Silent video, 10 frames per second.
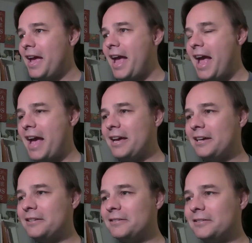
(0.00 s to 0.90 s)

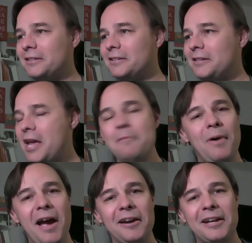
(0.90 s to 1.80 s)
And
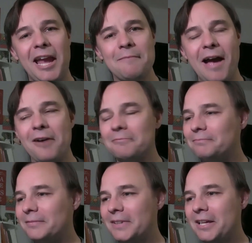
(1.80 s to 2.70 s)
Empire came
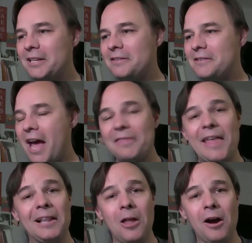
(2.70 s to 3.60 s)
out not
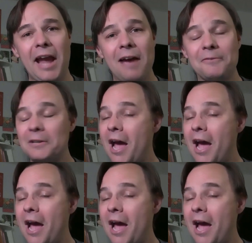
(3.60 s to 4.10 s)
that long after.